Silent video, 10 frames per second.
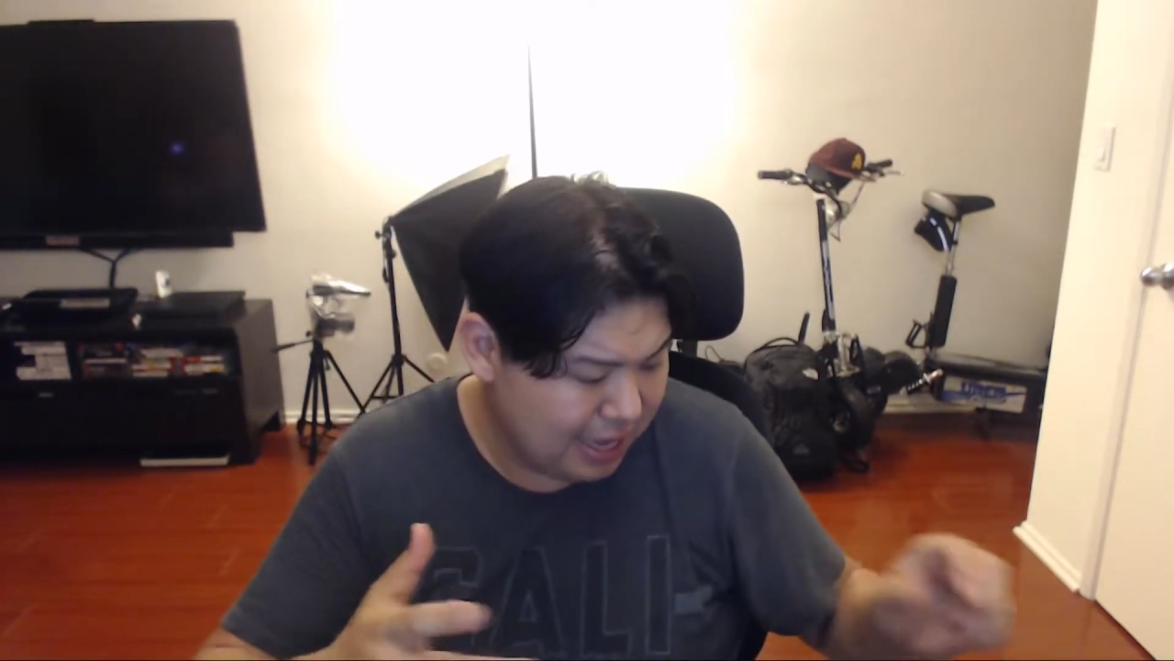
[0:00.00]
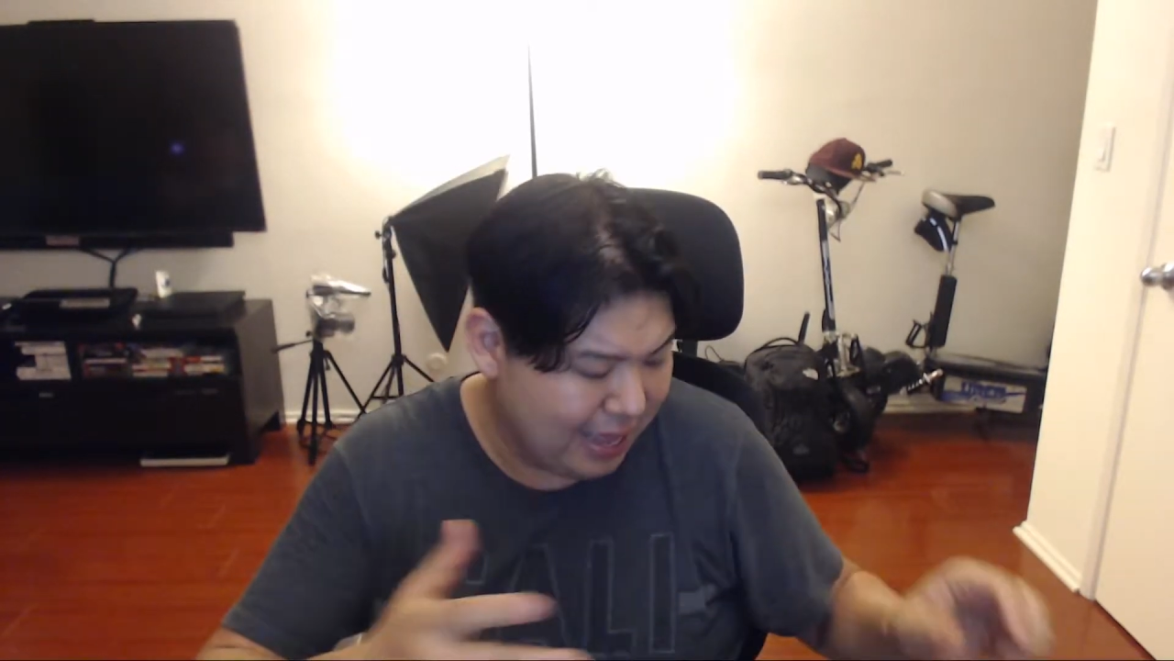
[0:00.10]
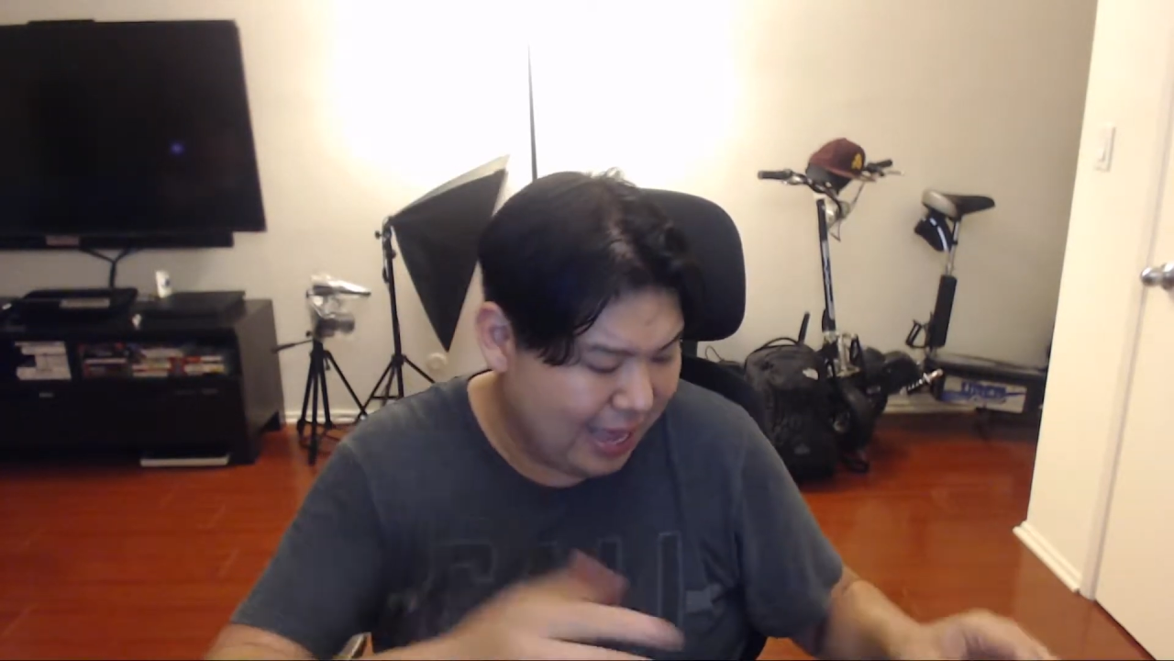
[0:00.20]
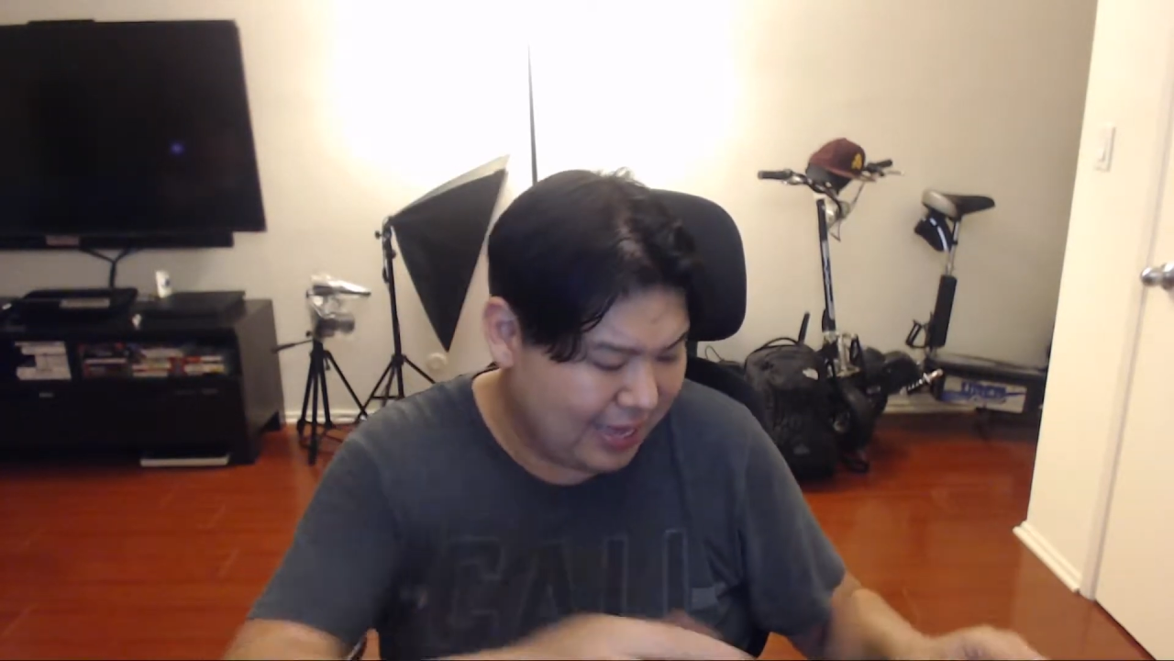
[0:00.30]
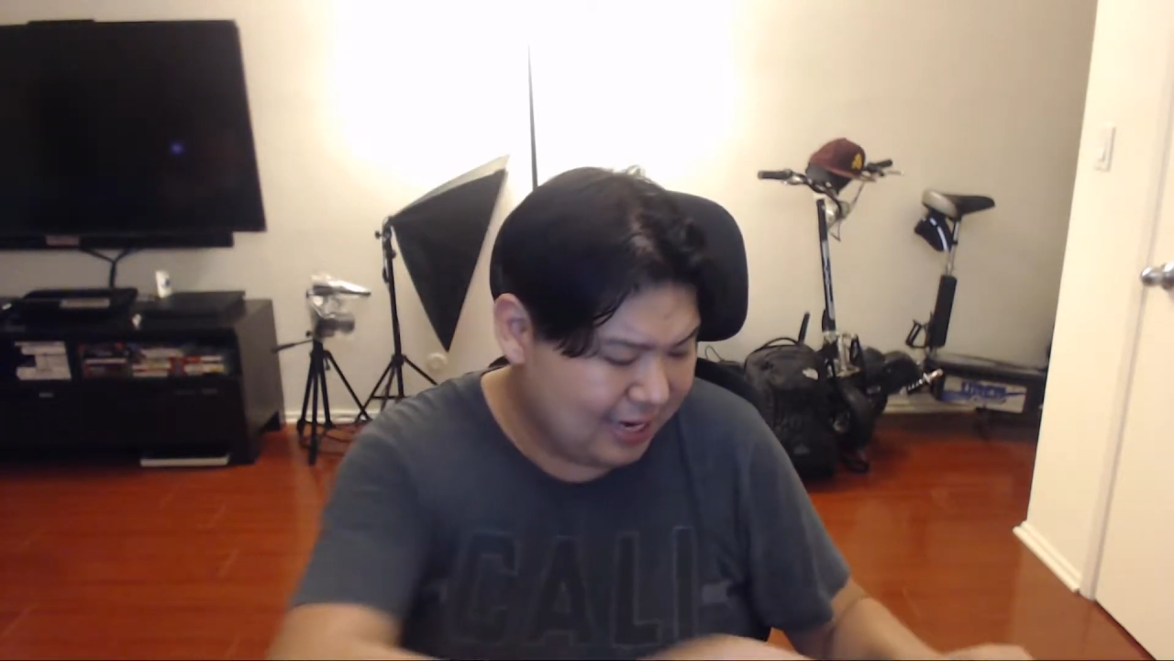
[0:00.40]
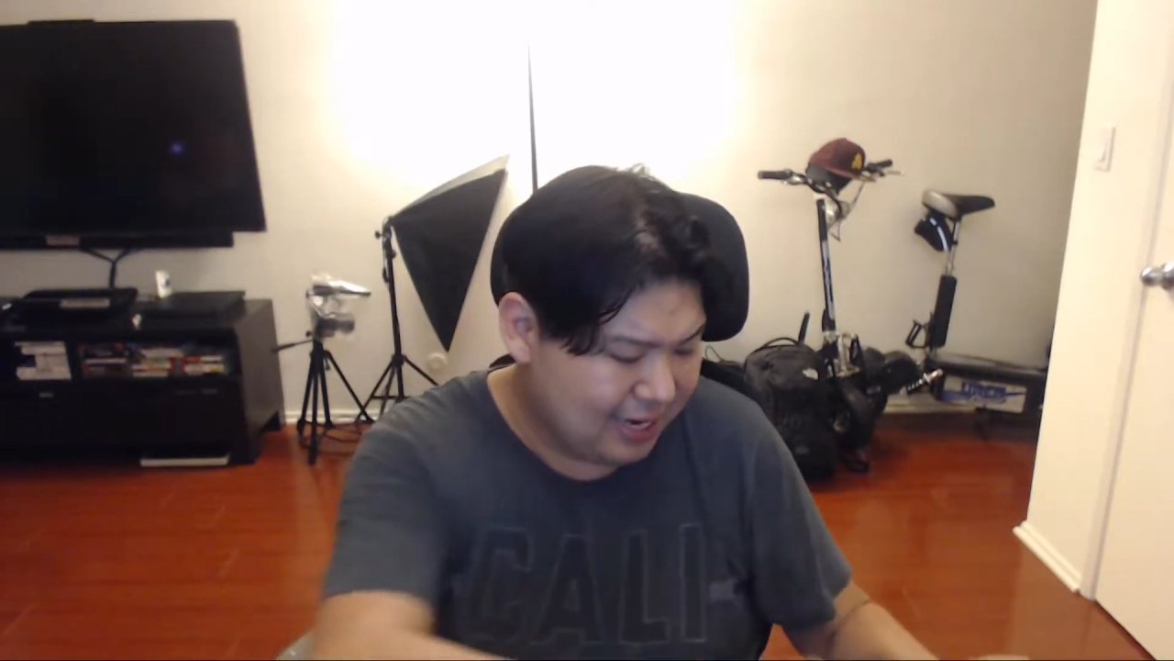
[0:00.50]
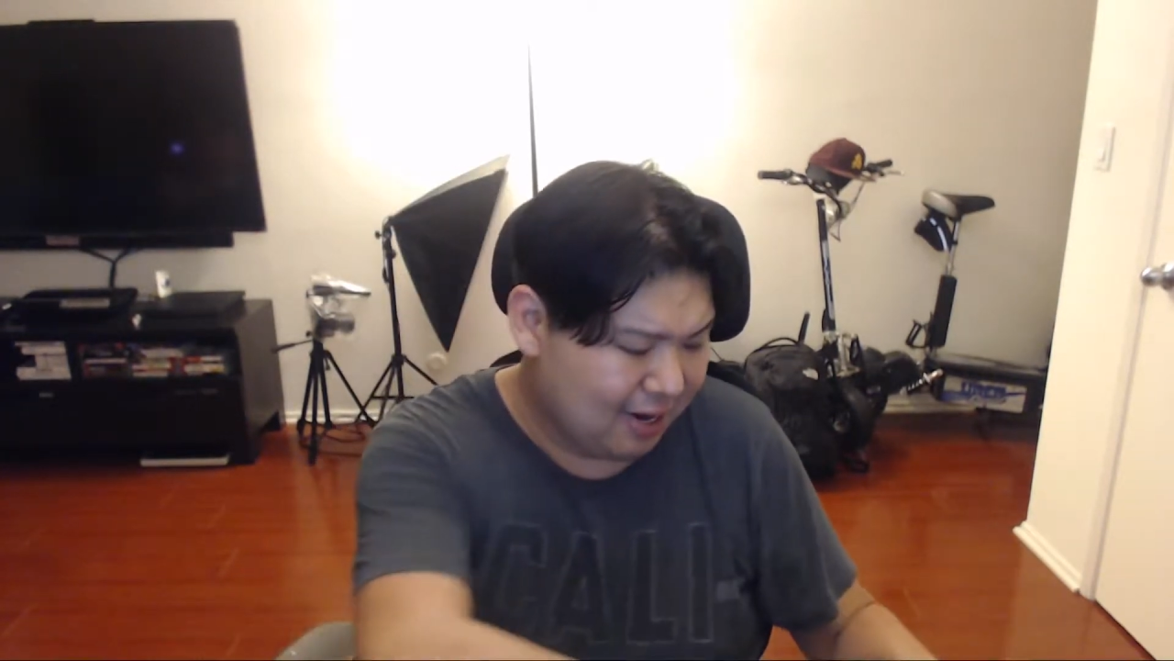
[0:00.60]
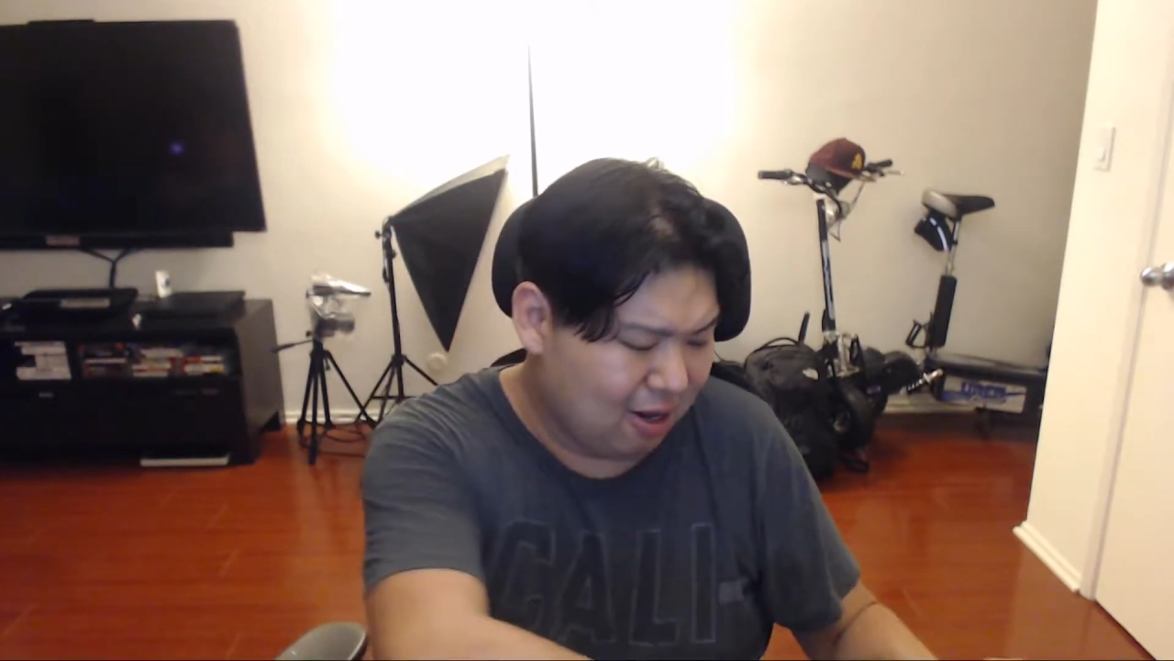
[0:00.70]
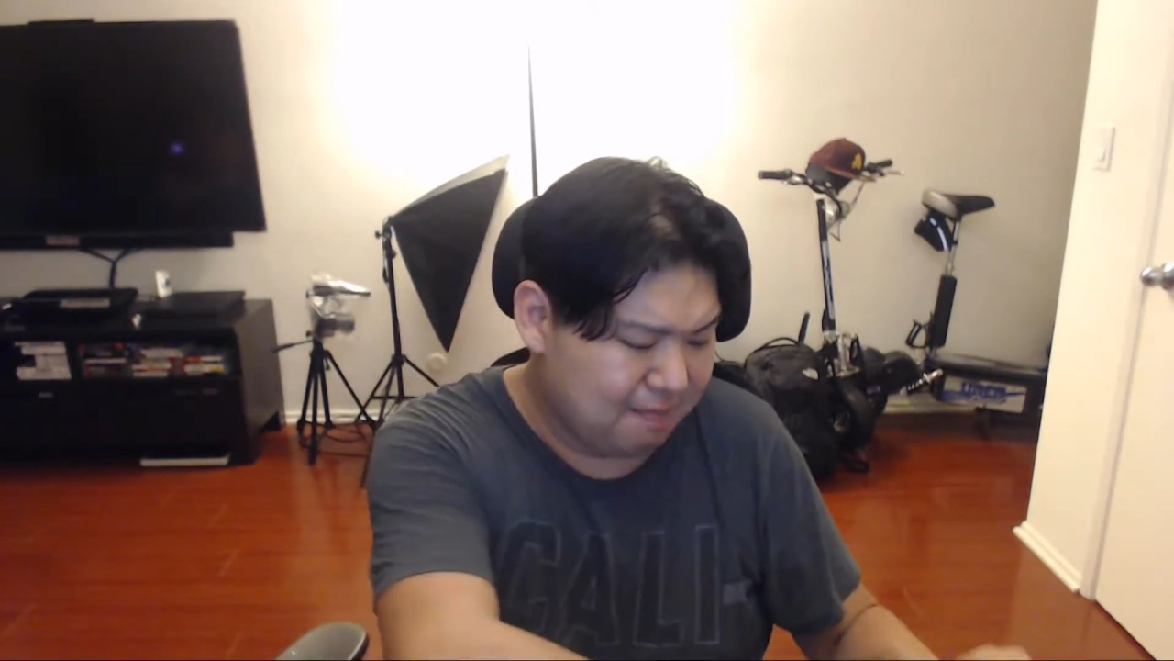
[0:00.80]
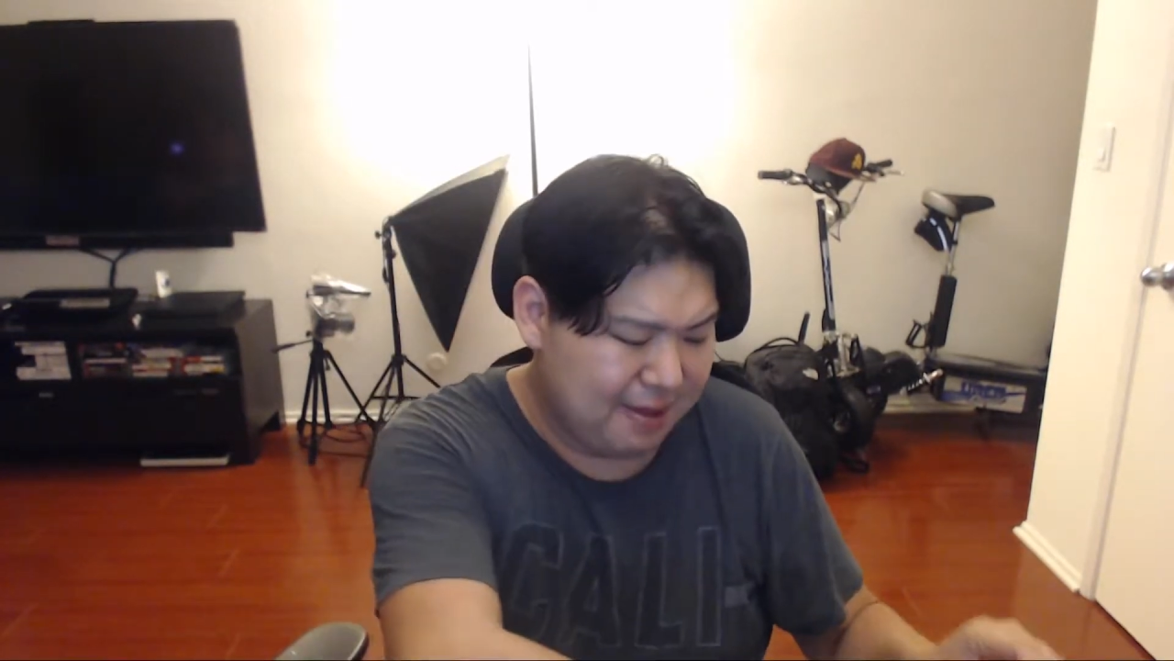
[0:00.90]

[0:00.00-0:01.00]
I need to get all my